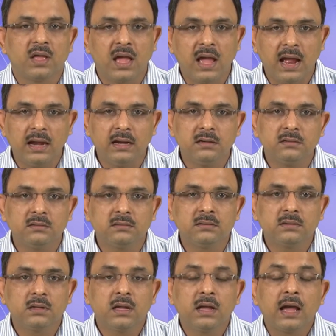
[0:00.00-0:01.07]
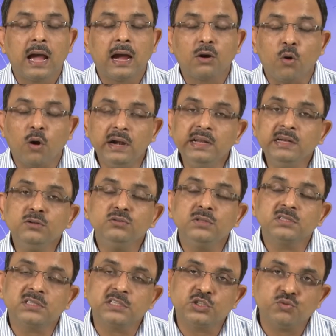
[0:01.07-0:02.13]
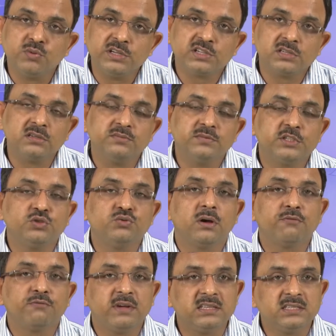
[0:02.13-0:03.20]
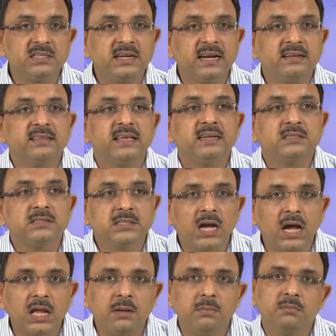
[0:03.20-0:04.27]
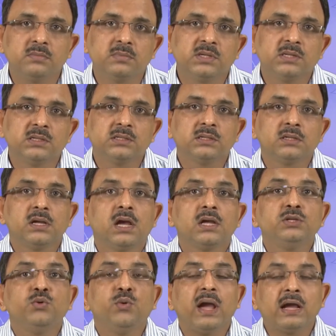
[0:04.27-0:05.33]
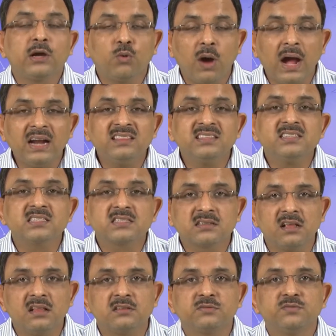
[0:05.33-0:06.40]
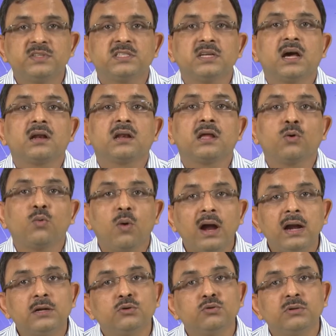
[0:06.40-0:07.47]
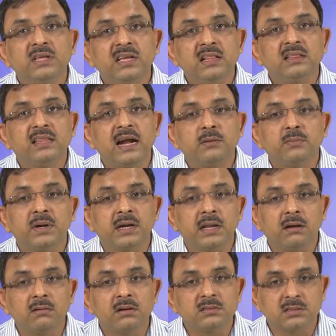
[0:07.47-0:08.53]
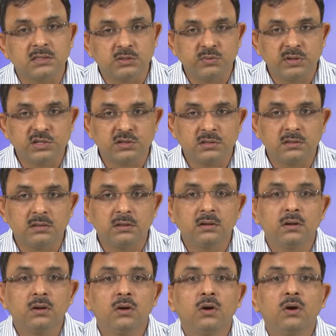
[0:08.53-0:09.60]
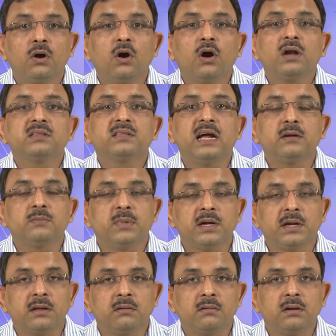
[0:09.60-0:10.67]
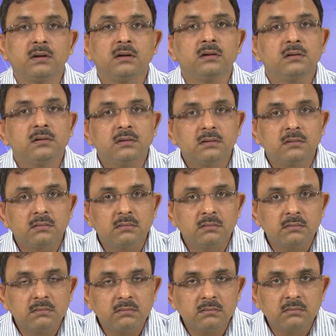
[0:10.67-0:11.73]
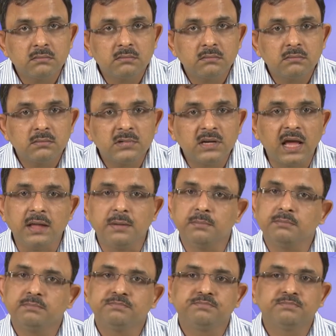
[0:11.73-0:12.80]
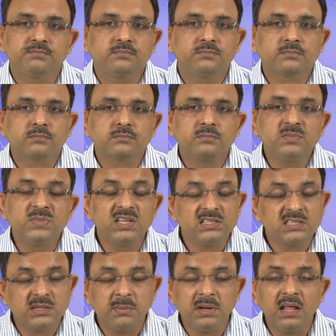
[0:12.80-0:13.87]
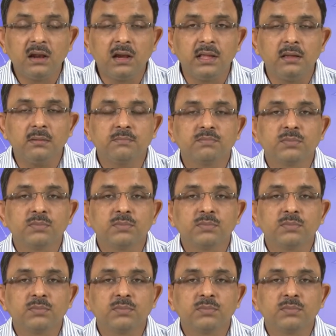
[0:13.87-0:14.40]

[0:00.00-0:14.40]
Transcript: and according to the situation which you are facing at that time, you acquire the skills which are required to deal that particular situation or that particular time. Similarly,